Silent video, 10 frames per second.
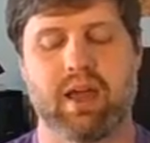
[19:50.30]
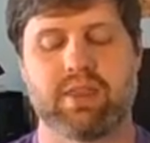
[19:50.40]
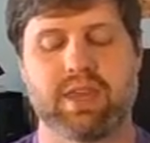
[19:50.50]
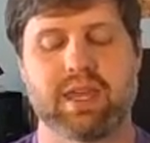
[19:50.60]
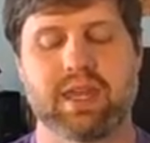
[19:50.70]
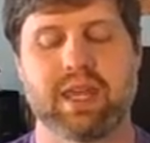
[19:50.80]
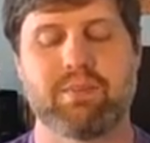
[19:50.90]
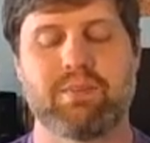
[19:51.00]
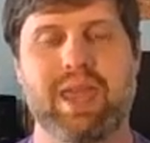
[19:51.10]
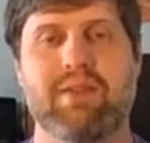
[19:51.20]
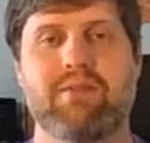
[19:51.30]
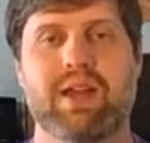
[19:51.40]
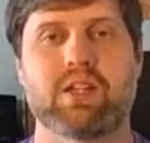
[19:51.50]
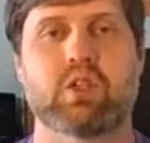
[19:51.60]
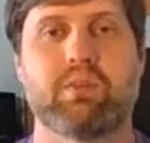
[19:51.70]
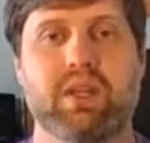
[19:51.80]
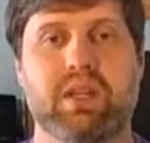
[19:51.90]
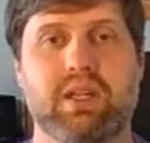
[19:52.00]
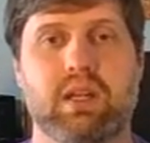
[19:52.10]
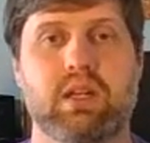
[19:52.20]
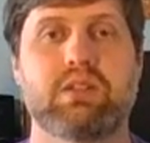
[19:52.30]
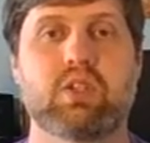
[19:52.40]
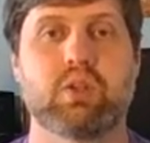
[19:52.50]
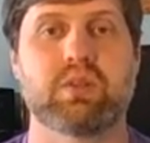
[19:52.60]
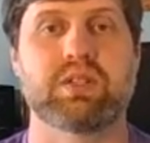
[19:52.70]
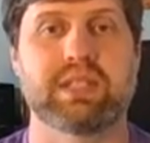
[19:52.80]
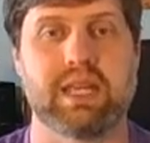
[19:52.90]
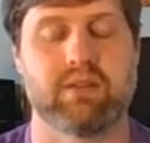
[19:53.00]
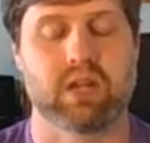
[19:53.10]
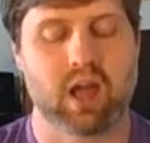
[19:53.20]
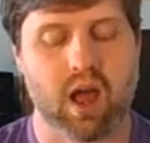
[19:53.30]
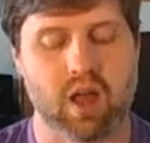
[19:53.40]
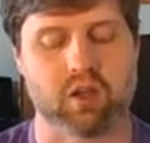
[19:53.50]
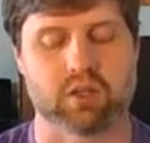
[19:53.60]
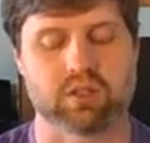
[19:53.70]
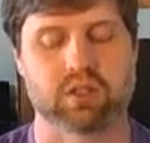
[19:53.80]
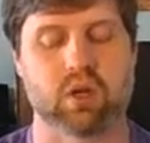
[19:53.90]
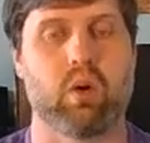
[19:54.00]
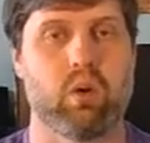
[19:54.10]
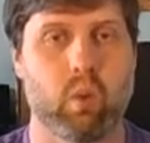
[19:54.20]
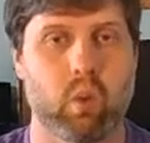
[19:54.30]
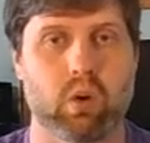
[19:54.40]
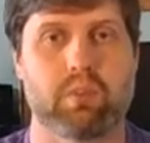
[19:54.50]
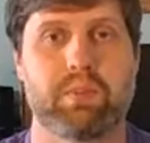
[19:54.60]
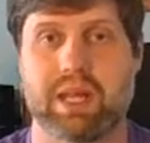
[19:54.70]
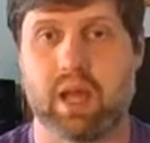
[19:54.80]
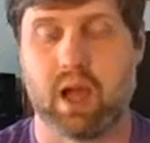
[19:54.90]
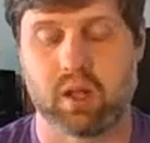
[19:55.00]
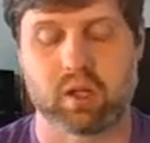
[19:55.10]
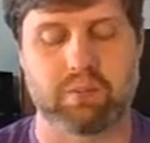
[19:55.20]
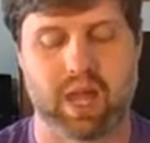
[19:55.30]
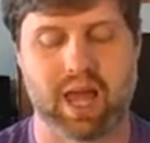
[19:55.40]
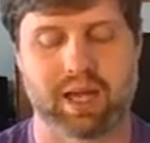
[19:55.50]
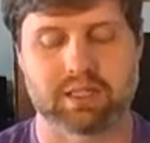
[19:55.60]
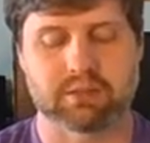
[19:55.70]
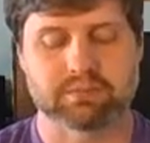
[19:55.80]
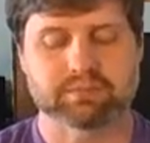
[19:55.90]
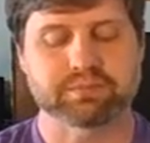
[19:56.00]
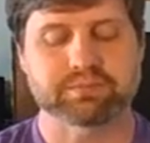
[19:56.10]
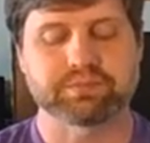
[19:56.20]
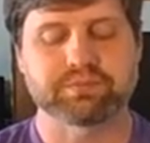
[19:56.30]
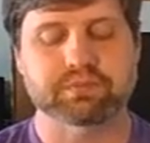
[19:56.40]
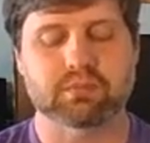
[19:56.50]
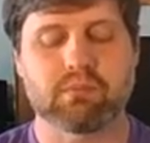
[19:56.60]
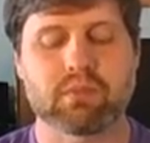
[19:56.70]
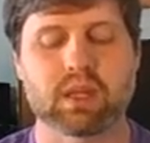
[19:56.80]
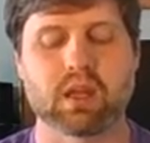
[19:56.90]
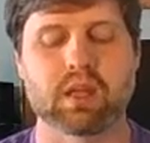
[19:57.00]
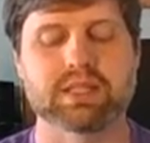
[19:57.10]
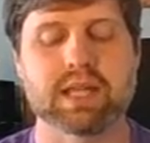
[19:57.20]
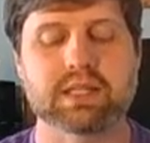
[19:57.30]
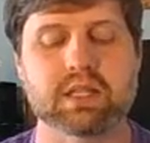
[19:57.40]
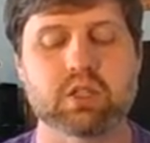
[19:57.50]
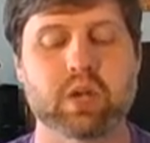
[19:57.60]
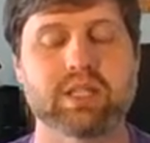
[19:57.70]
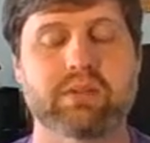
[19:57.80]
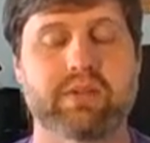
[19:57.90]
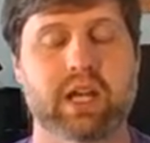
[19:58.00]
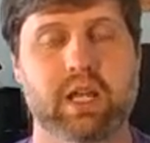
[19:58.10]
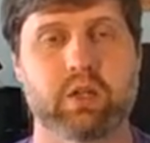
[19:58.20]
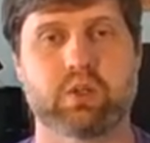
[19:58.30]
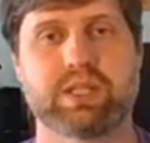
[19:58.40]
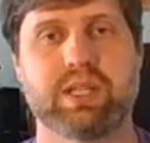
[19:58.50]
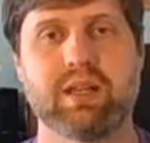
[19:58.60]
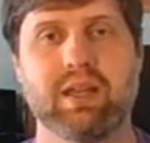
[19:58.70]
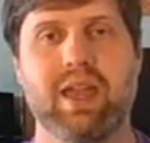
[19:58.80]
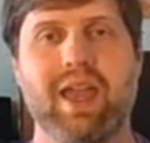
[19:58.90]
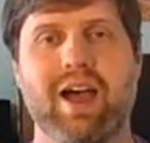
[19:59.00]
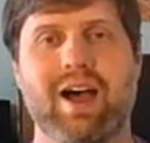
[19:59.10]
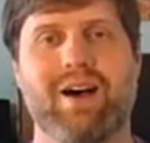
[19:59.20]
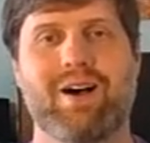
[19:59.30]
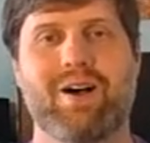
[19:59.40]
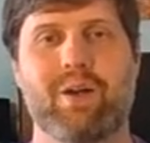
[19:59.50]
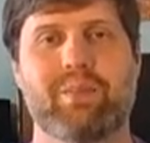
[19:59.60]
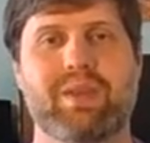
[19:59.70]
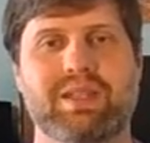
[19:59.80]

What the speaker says: then it may affect your ability to perceive colors. or be colorblind. Sex-linked traits are very interesting. For